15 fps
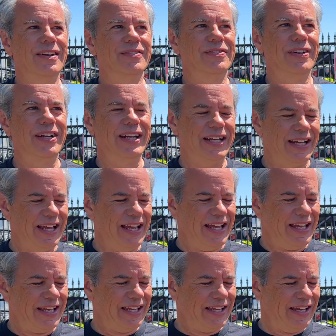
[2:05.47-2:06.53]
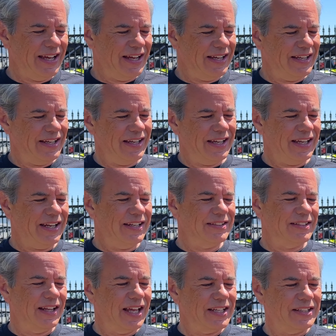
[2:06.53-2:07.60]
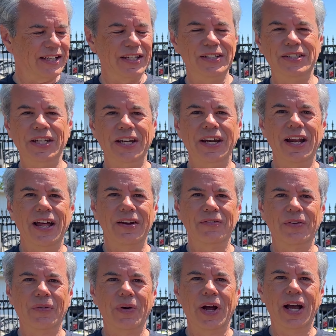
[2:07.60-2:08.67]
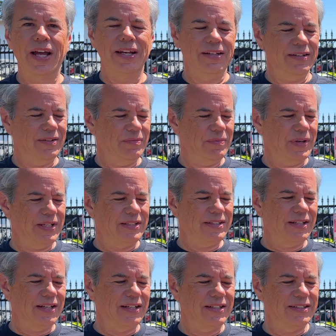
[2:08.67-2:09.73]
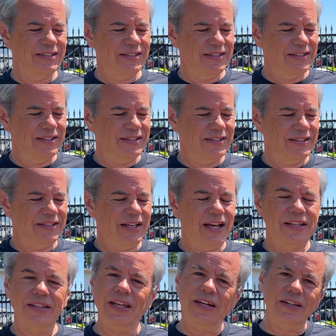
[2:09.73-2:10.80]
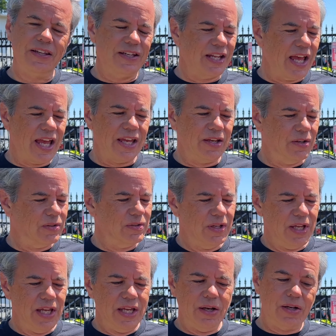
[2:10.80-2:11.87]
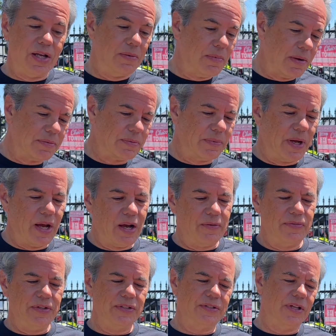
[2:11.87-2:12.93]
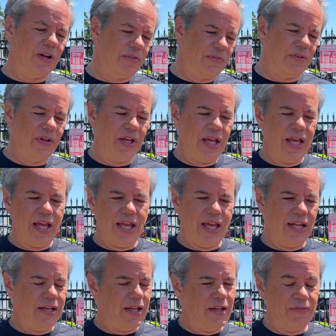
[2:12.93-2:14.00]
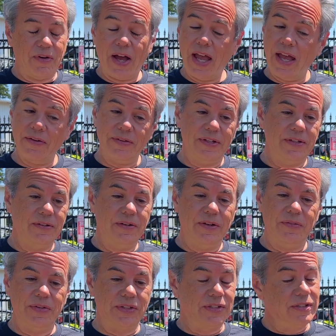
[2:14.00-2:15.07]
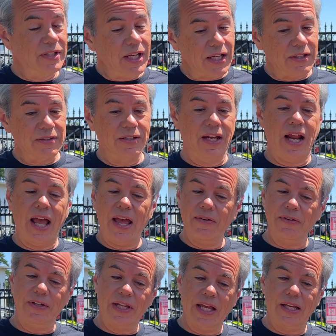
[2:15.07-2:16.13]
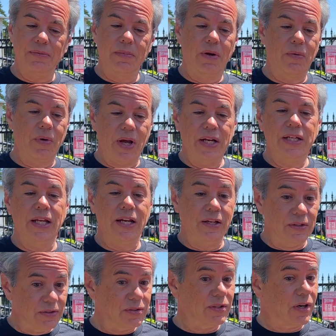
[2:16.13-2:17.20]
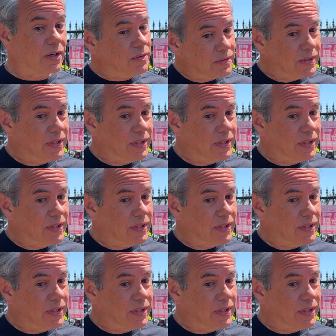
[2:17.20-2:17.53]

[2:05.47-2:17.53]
of funny. He uh, he doesn't like to get cheated out of a ride, but uh, yeah, at the end of the day, he'll he'll come up to my office, and I'll and if I haven't if it's six and I haven't taken him on a ride yet, he'll start